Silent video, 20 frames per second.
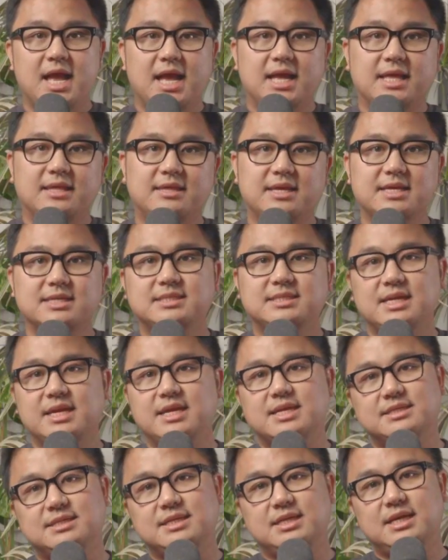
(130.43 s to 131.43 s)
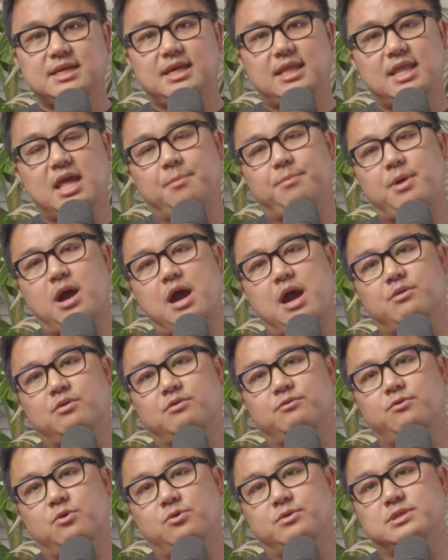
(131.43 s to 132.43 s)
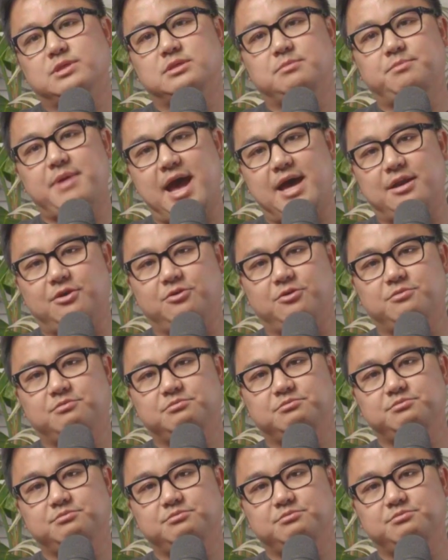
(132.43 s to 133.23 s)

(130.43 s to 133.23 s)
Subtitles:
this isn't a power-focused paddle.